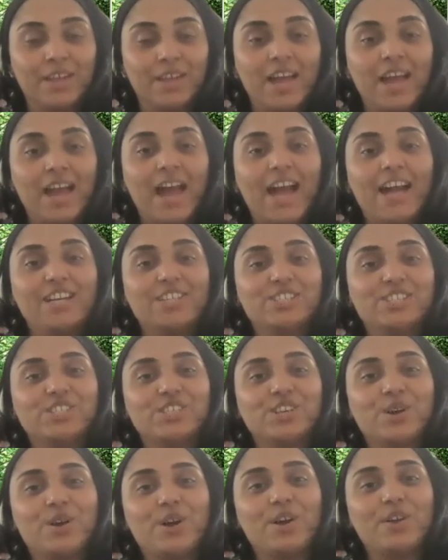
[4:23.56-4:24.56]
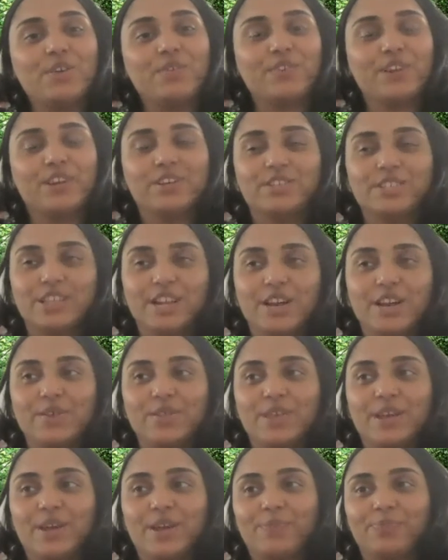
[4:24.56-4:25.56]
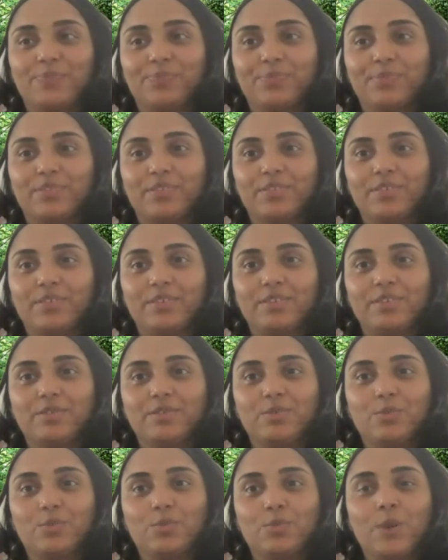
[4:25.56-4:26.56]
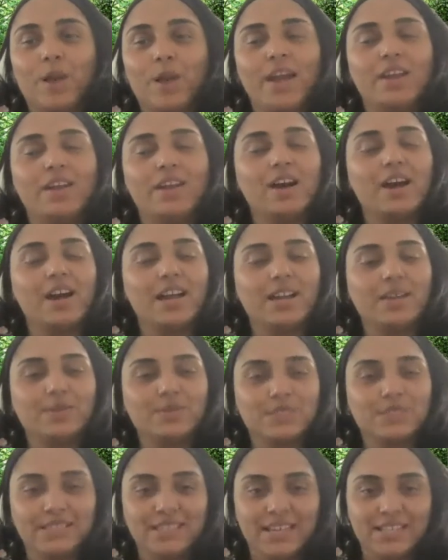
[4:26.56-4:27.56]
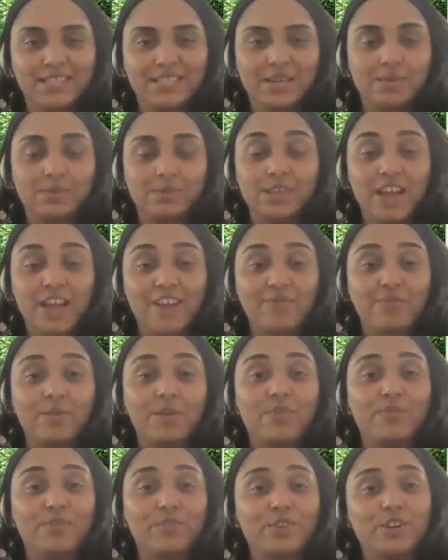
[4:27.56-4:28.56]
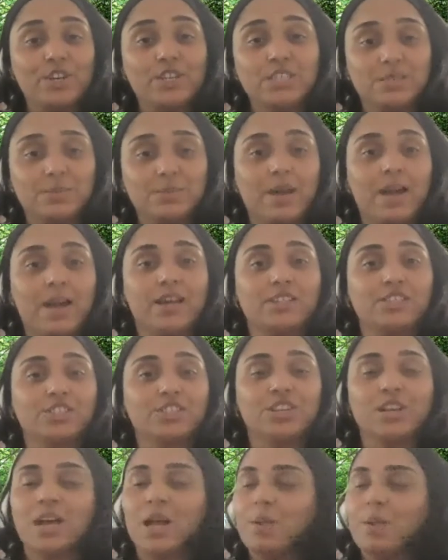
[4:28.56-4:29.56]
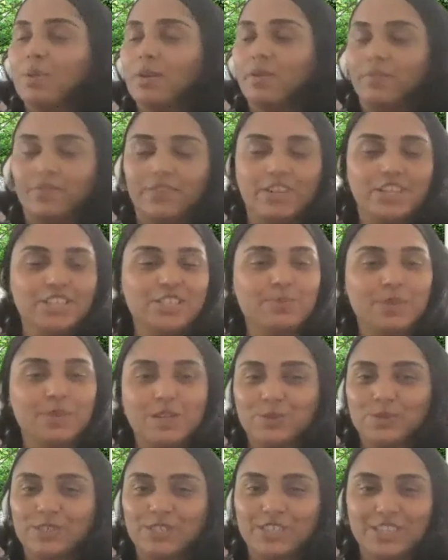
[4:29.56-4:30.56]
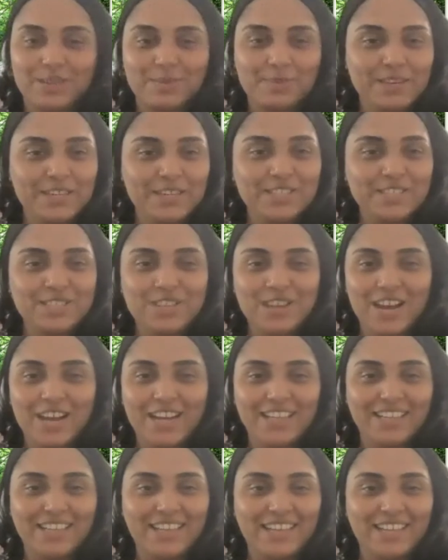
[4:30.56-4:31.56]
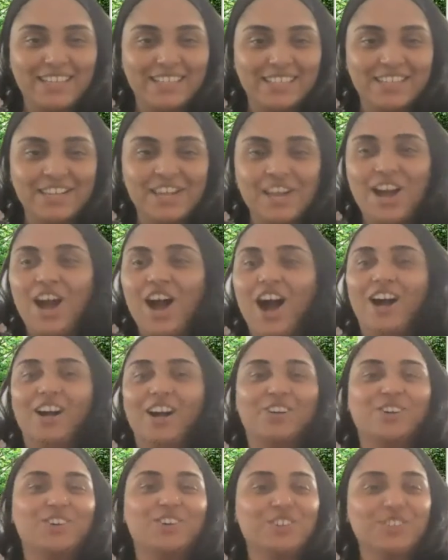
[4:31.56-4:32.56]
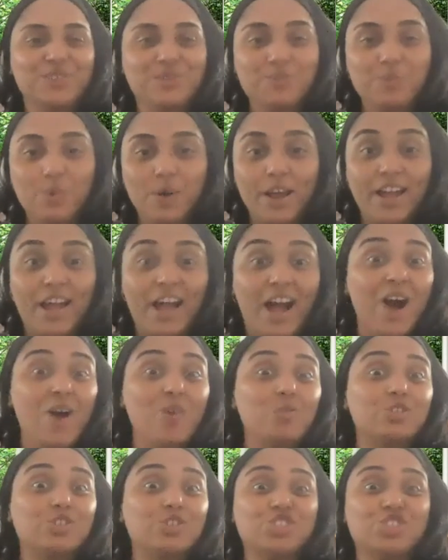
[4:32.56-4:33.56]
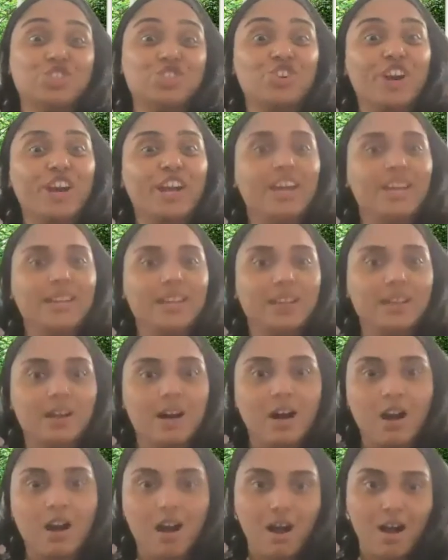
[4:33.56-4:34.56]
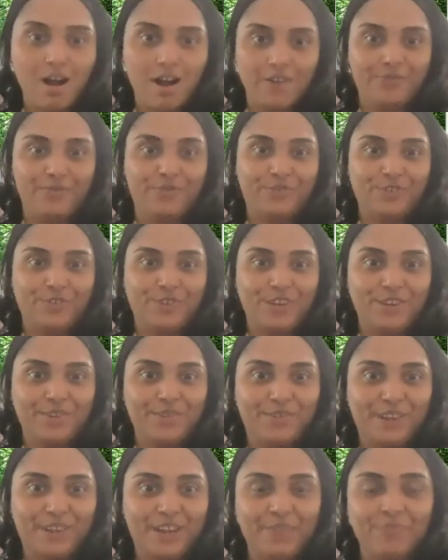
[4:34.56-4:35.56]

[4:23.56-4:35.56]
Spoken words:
And so I found out that when I was set up to have my first match was going to be in Thailand. I couldn't wait. I was training hard for it, right?